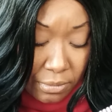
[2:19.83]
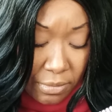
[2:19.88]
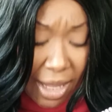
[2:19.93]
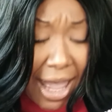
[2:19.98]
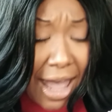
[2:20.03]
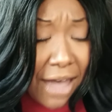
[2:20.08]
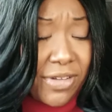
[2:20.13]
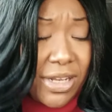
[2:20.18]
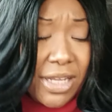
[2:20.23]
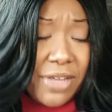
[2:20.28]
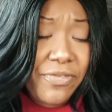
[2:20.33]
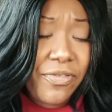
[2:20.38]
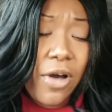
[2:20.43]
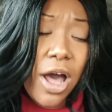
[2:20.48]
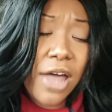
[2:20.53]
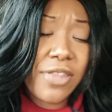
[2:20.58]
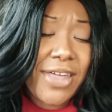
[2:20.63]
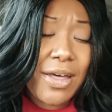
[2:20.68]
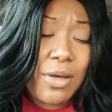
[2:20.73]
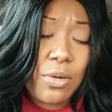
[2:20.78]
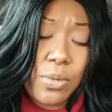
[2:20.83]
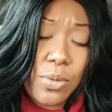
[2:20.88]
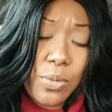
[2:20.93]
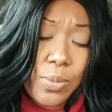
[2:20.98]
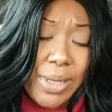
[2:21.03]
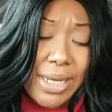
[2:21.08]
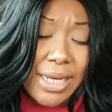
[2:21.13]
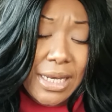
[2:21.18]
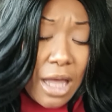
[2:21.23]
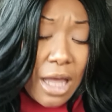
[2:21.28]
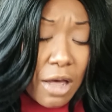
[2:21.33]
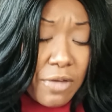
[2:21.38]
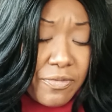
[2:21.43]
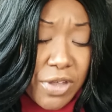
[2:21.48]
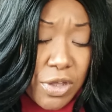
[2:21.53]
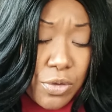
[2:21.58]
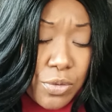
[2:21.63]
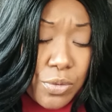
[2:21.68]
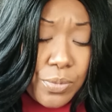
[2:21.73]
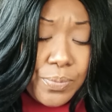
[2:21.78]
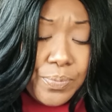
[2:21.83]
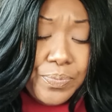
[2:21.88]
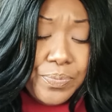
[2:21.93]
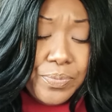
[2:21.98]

Heavenly Father, we love you.